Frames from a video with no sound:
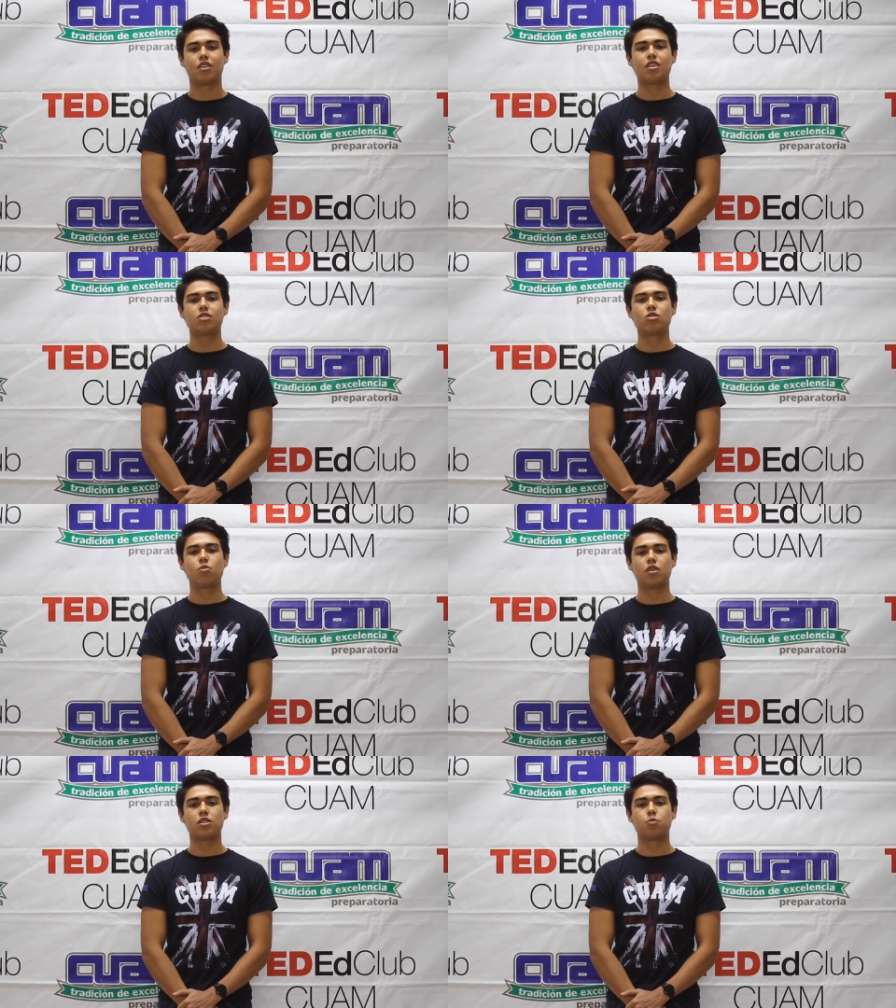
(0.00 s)
This
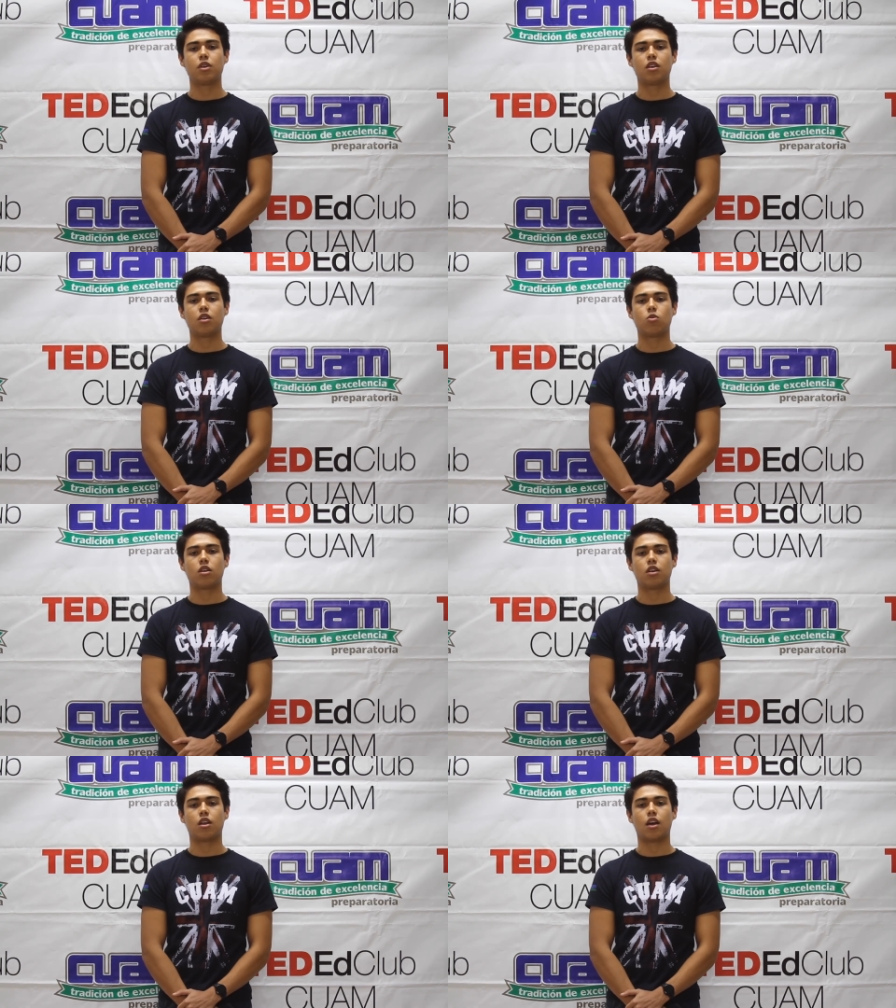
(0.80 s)
could be speaking
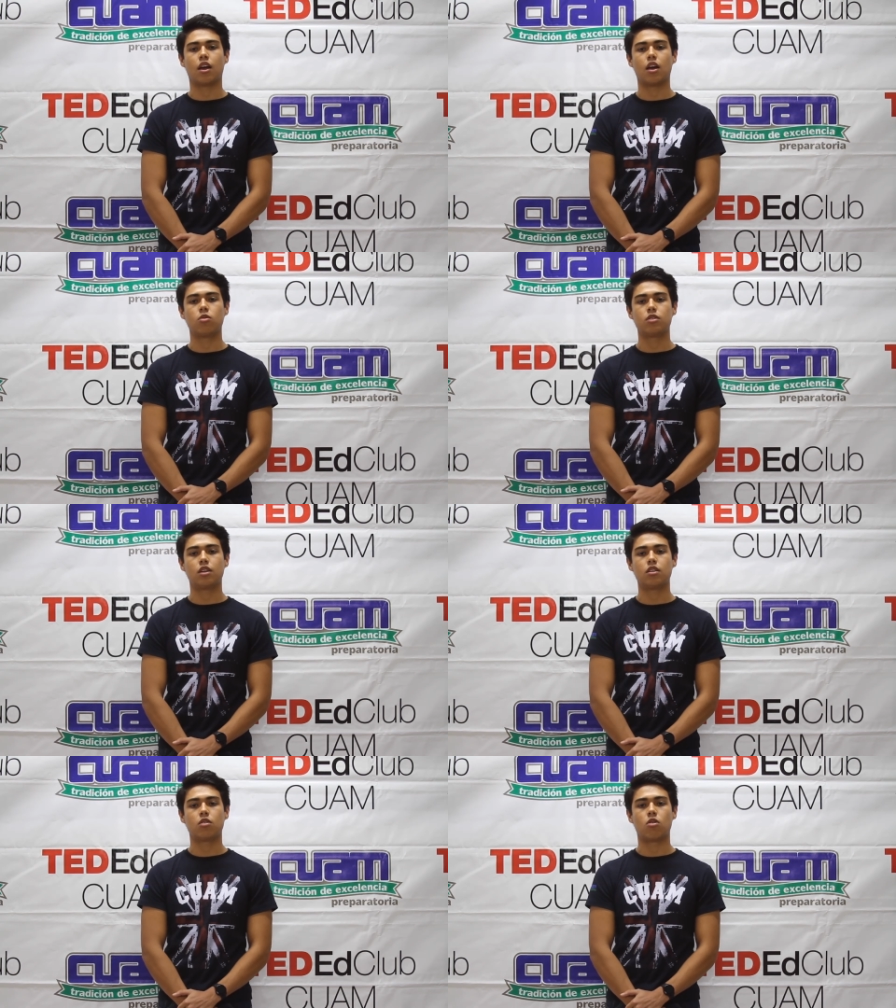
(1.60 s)
with an
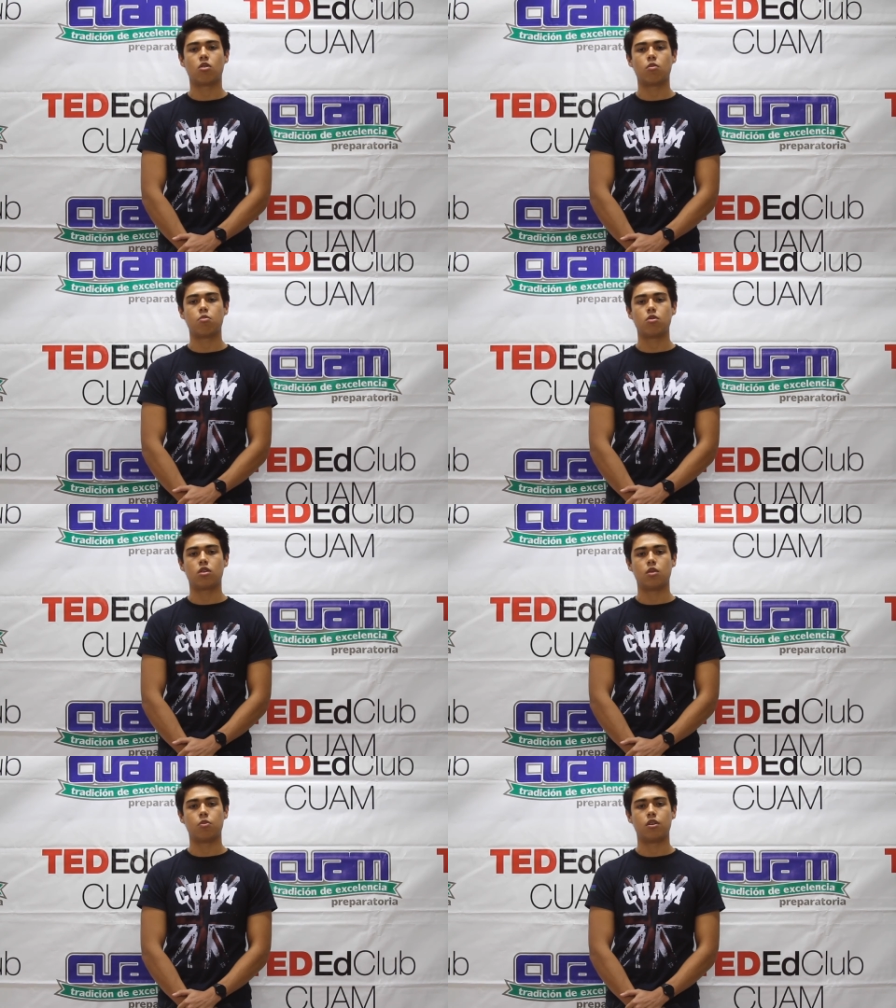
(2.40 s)
accountant or
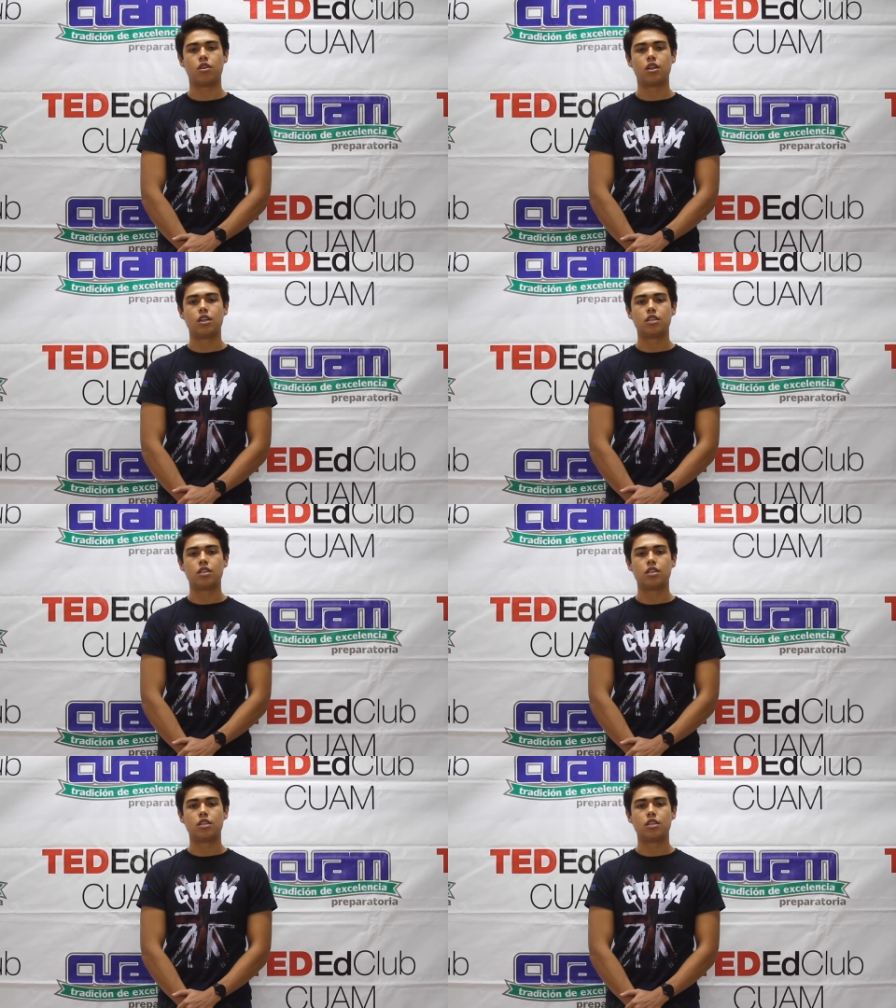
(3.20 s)
bookkeeper,